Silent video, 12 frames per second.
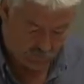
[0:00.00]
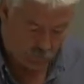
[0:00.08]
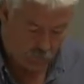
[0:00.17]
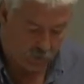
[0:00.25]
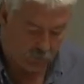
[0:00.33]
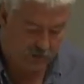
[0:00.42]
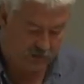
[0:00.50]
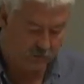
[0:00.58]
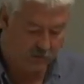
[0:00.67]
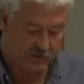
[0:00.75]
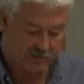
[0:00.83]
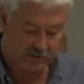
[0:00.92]
what do we
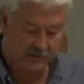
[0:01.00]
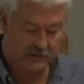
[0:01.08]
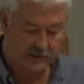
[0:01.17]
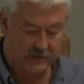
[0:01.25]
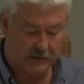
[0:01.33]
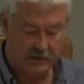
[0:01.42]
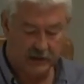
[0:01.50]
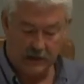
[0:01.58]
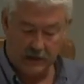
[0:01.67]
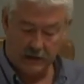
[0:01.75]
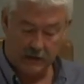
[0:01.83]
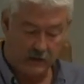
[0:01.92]
expect to see?
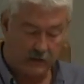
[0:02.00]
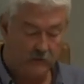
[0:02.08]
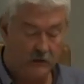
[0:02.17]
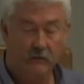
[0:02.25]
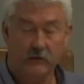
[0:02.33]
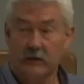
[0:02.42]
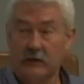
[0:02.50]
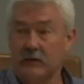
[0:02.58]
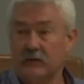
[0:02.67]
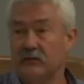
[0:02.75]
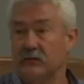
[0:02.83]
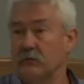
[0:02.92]
I think I've covered
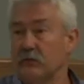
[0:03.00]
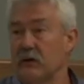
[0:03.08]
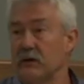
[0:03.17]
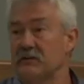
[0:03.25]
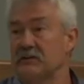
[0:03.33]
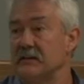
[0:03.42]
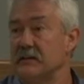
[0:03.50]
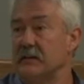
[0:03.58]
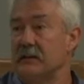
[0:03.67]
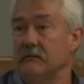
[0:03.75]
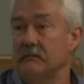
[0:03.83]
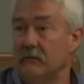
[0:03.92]
this. We're going to
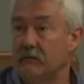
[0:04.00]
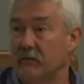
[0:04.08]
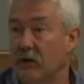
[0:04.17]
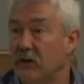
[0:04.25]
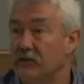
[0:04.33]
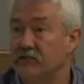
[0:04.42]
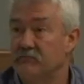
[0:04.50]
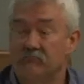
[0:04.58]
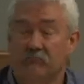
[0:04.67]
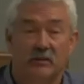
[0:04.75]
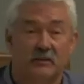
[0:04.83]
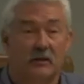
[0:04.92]
see floods.
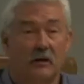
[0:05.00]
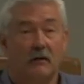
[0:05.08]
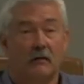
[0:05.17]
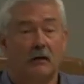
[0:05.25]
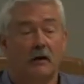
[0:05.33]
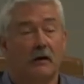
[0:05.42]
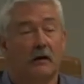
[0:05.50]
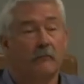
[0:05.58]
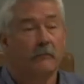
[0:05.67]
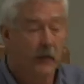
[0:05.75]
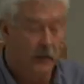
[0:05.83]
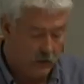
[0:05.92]
We saw
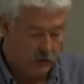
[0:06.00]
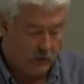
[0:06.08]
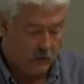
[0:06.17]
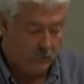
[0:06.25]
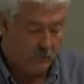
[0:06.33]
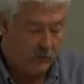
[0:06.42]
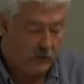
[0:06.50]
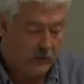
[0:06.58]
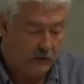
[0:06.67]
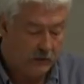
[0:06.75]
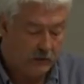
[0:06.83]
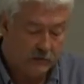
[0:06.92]

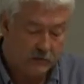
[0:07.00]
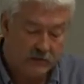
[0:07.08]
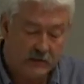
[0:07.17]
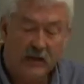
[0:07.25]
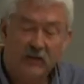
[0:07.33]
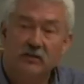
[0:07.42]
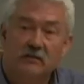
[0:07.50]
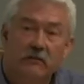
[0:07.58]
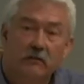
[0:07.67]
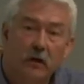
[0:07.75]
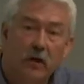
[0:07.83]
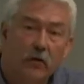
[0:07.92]
pretty tenacious
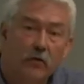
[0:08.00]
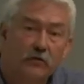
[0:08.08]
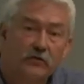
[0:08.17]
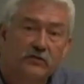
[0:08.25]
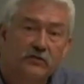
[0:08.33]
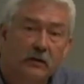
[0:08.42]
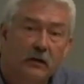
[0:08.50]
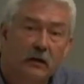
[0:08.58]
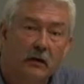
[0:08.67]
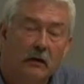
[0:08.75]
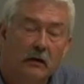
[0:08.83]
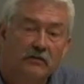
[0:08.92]
flows
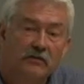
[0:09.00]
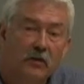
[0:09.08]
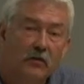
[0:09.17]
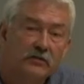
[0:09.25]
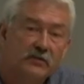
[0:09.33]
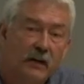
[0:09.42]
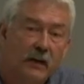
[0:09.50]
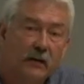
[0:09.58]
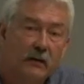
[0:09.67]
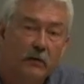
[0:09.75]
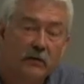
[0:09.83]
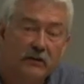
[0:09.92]

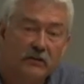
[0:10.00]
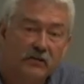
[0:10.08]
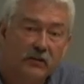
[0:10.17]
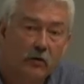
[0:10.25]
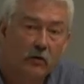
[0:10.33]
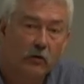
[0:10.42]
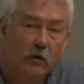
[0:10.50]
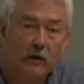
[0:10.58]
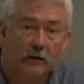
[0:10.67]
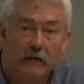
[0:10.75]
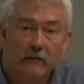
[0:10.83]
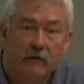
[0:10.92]
associated with the Cerro
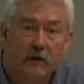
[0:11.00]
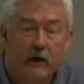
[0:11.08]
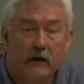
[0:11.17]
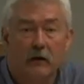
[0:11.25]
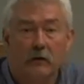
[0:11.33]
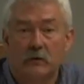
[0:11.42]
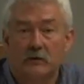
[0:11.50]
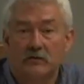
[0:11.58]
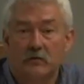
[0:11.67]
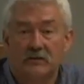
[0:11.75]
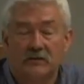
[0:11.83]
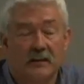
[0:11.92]
Grande fire, which
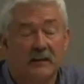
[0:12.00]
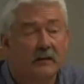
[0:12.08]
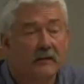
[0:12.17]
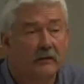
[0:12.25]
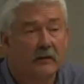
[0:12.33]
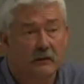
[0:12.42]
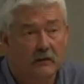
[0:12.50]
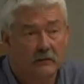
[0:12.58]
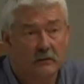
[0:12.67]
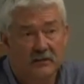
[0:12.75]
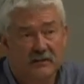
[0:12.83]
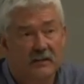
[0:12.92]
was a different, let
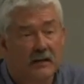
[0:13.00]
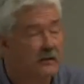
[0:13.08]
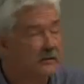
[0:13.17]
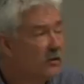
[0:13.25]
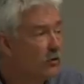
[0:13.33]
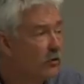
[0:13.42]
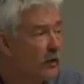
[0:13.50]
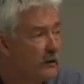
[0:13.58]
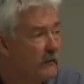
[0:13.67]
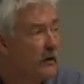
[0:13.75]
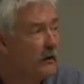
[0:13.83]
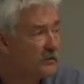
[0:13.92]
me just say, Cerro
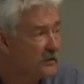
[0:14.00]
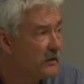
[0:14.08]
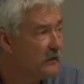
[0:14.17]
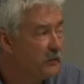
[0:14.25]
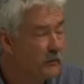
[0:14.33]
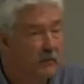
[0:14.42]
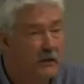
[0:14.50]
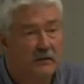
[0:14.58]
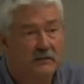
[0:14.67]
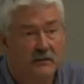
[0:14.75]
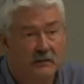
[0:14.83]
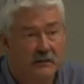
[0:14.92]
Grande fire was a different
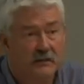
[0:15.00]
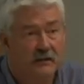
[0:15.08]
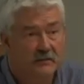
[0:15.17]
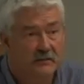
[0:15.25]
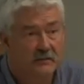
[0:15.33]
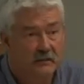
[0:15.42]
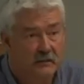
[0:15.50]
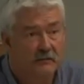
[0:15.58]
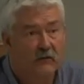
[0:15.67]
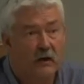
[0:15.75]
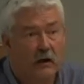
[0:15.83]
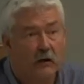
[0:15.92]
beast than this
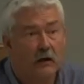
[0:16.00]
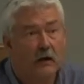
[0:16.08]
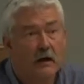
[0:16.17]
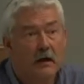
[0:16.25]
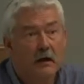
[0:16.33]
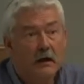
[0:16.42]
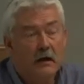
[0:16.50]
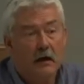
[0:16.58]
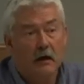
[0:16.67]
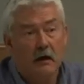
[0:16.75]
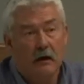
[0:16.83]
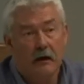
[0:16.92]
fire.
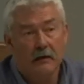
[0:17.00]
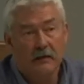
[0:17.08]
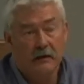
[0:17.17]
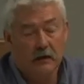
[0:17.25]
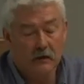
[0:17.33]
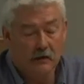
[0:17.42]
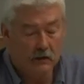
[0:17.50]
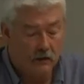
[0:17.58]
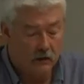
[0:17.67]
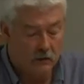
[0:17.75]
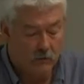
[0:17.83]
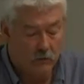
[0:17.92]
I think
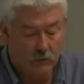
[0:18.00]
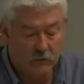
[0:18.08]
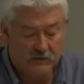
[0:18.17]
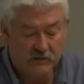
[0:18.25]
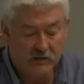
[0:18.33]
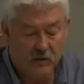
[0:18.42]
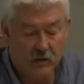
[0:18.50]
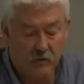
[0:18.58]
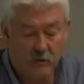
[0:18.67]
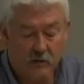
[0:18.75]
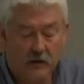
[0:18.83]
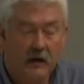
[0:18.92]
what we saw
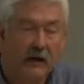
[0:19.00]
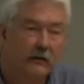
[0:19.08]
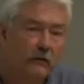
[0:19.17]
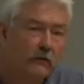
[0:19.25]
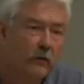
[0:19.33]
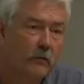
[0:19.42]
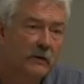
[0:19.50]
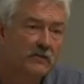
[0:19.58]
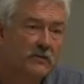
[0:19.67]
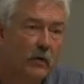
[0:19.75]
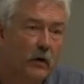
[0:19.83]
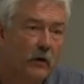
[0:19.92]
were the hydrophobic
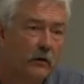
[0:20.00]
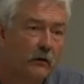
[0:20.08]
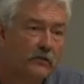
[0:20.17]
soil